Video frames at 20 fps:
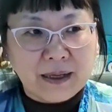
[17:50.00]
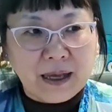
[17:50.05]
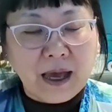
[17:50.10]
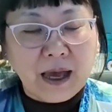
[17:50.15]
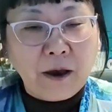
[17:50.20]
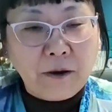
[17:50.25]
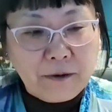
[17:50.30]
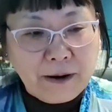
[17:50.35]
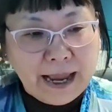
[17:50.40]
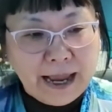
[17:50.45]

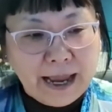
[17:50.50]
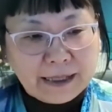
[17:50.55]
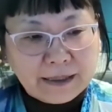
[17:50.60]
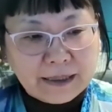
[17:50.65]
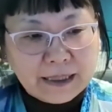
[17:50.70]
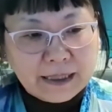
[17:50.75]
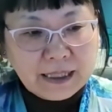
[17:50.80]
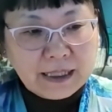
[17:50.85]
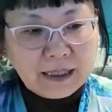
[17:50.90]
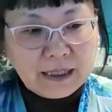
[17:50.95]
All right.
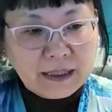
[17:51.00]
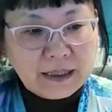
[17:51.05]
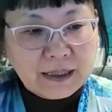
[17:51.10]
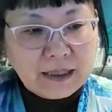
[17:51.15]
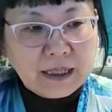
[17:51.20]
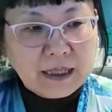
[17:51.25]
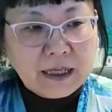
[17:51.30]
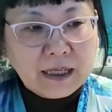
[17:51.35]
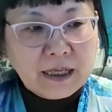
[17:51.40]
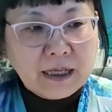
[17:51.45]

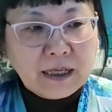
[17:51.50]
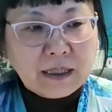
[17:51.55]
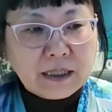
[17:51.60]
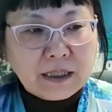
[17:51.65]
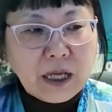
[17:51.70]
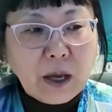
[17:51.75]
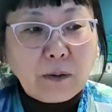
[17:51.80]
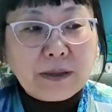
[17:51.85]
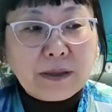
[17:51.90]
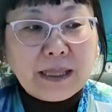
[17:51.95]

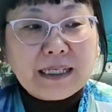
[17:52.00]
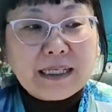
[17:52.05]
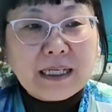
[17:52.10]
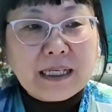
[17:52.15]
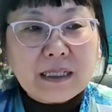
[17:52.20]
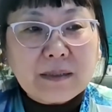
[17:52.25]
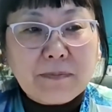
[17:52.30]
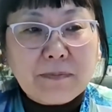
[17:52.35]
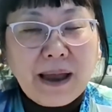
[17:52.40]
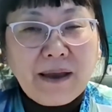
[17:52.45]
So this
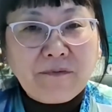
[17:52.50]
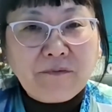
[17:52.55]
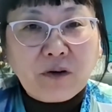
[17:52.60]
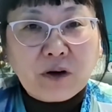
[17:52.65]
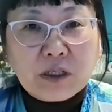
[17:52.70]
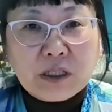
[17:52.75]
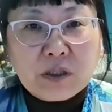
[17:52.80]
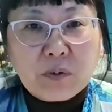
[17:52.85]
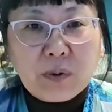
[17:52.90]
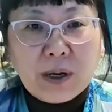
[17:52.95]
is my
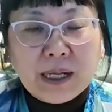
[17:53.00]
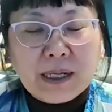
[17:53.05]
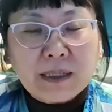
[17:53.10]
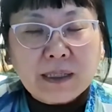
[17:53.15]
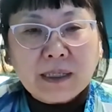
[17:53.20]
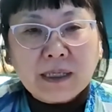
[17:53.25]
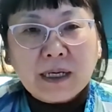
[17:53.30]
first one.